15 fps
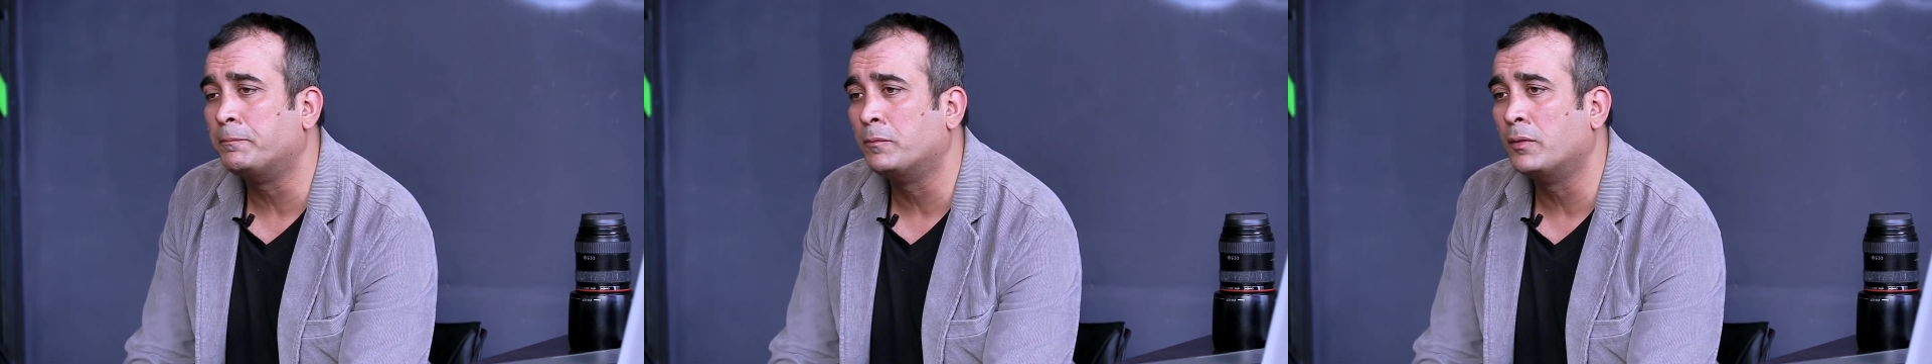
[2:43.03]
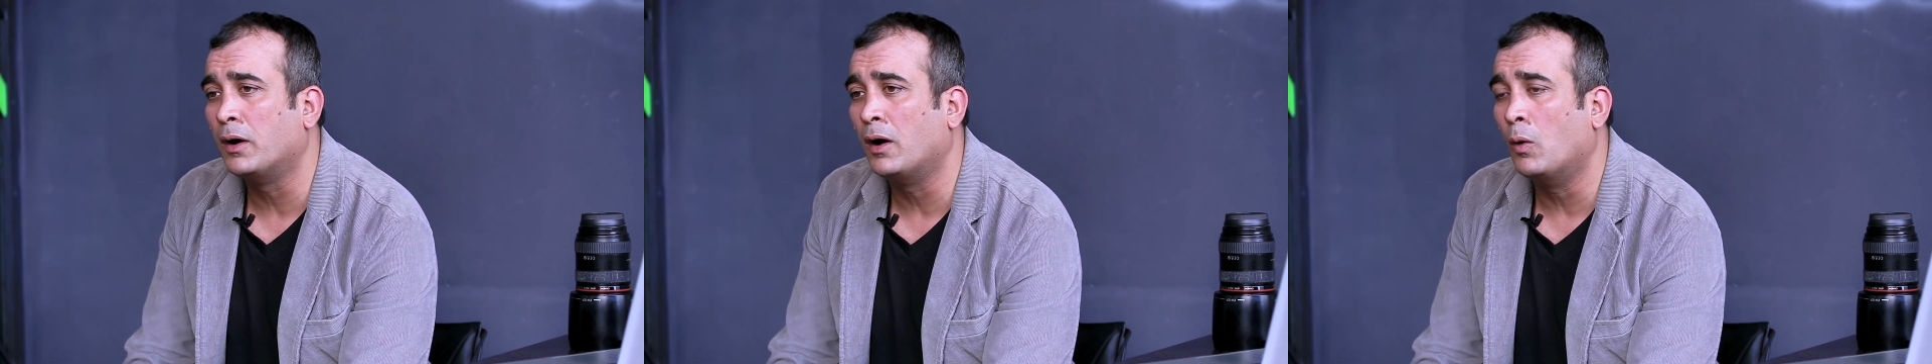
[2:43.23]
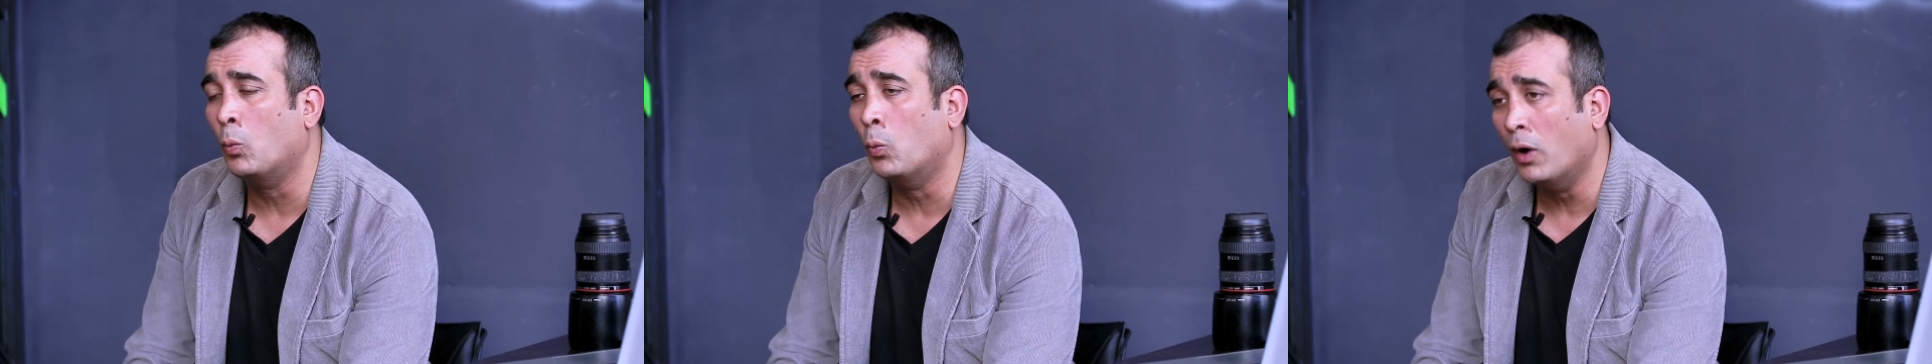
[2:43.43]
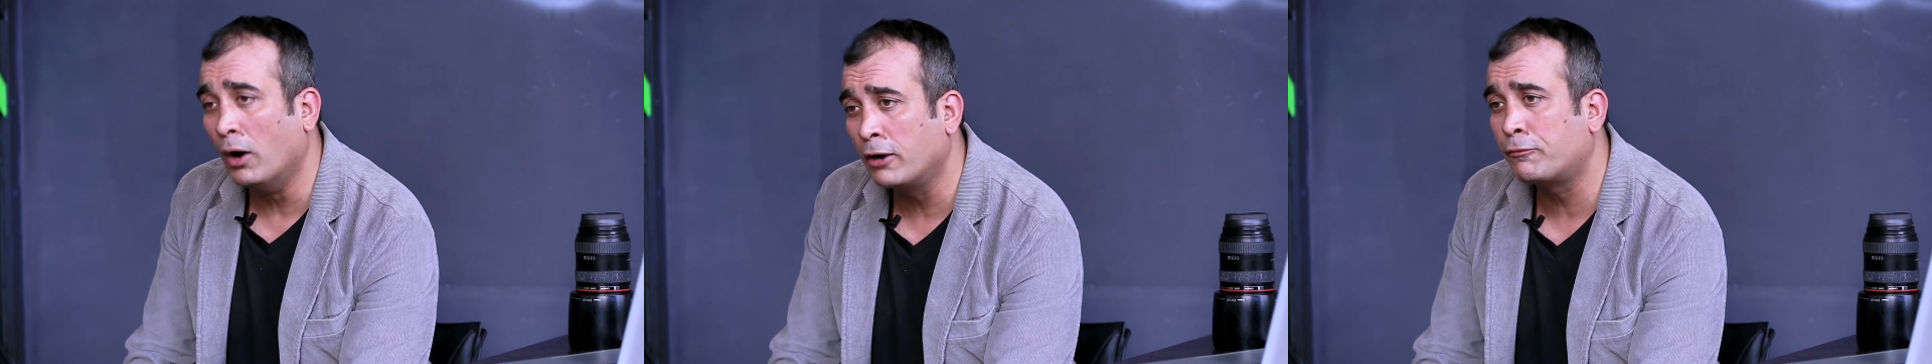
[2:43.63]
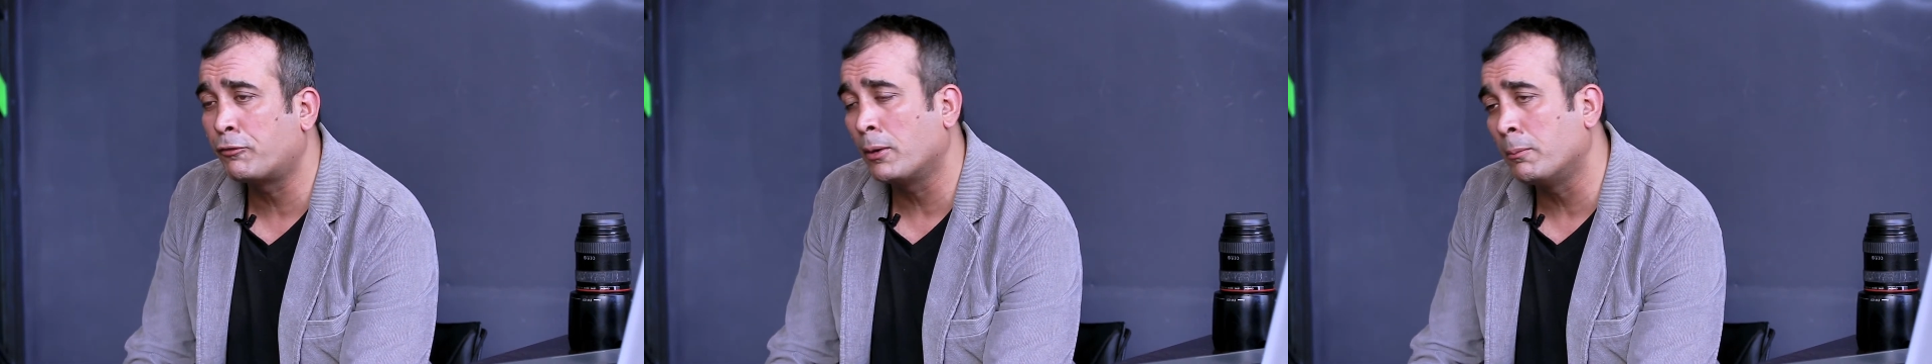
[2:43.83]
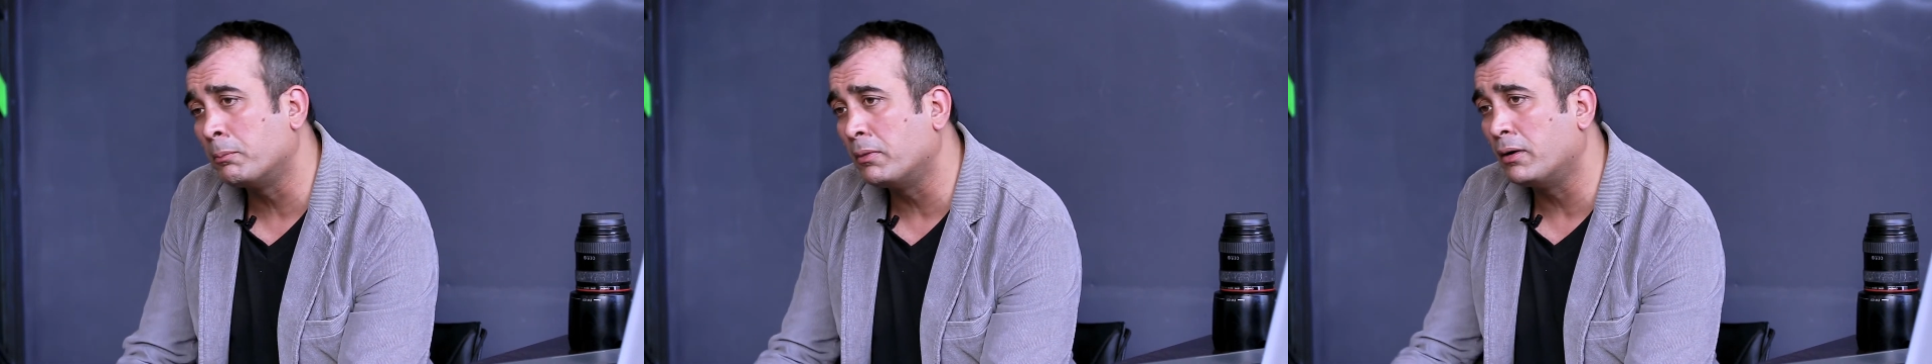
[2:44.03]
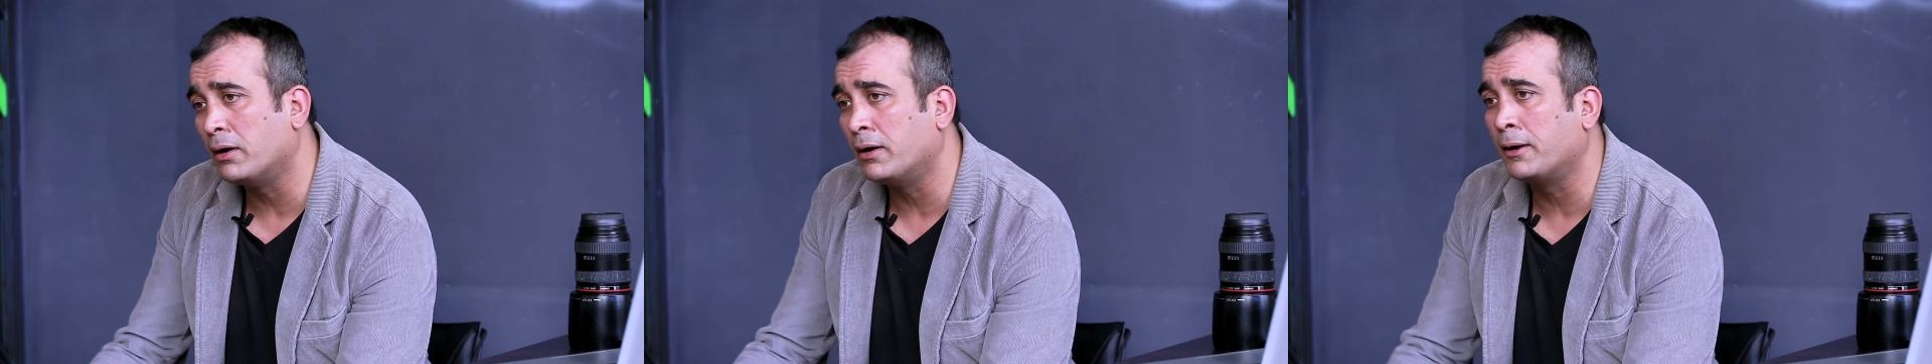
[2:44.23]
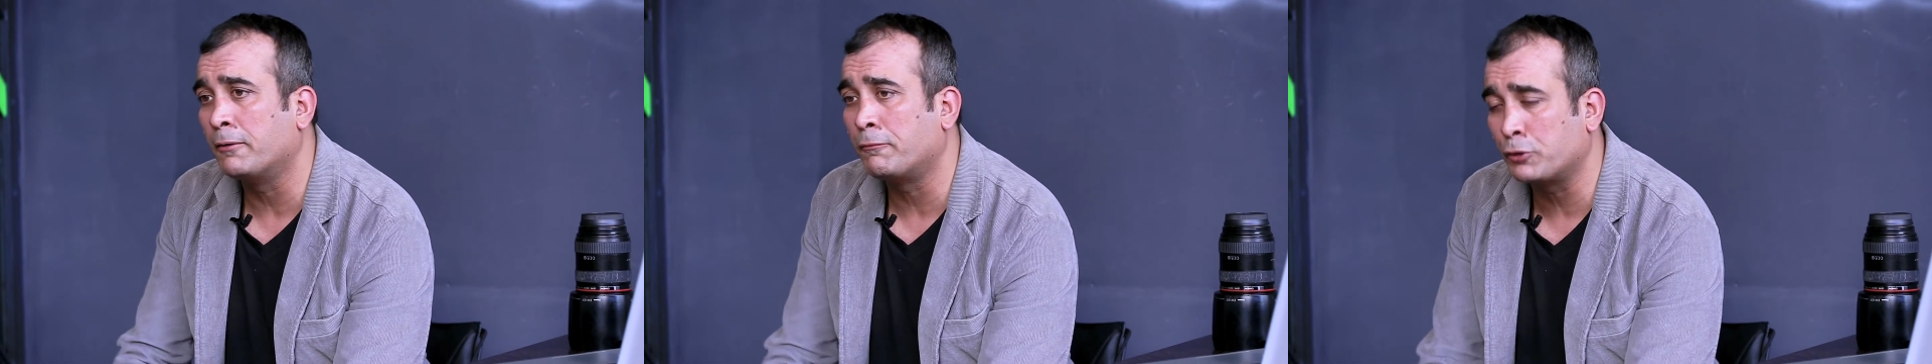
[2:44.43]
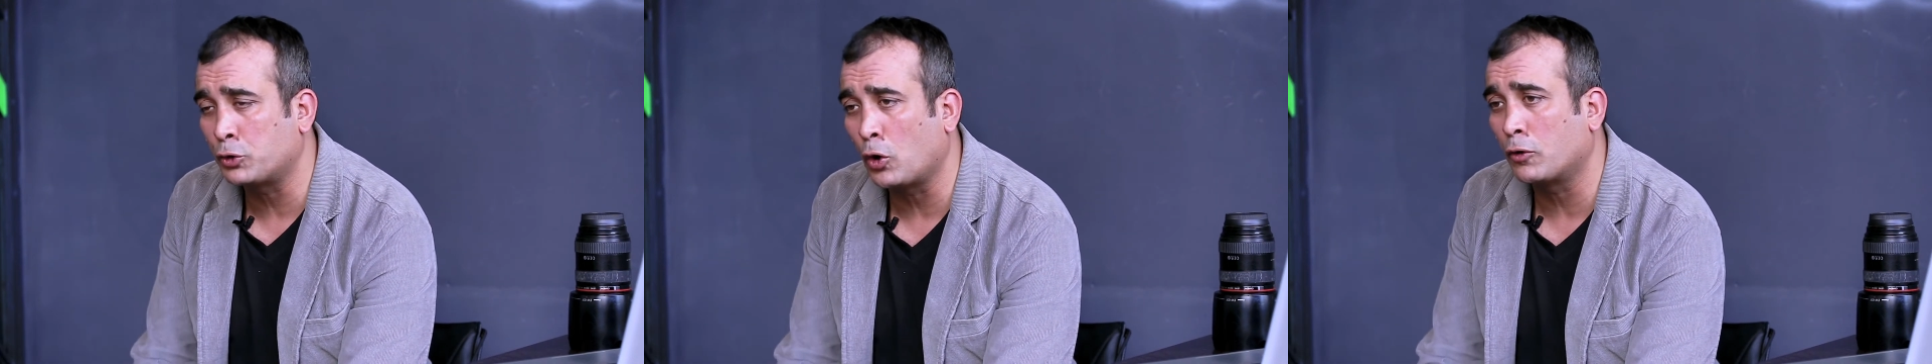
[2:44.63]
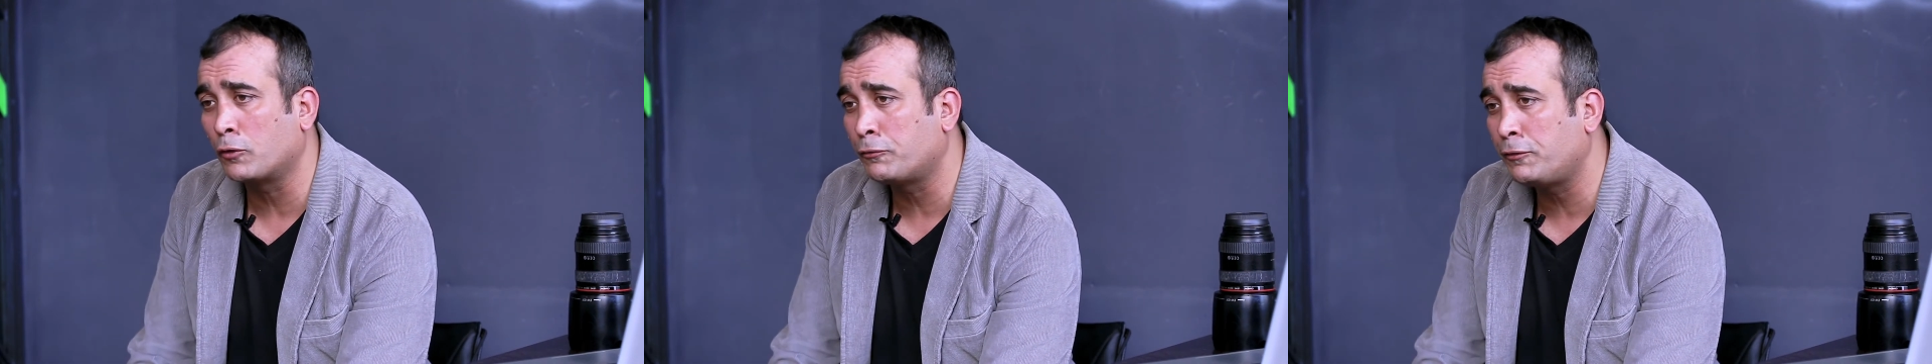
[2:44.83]
uh, work from uh,
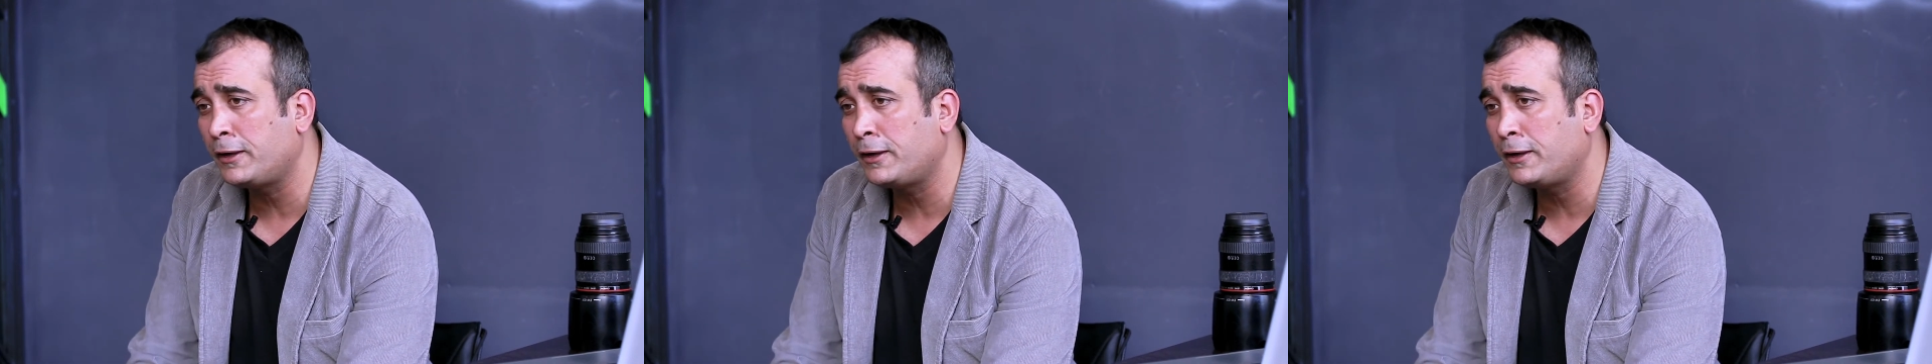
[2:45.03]
photography.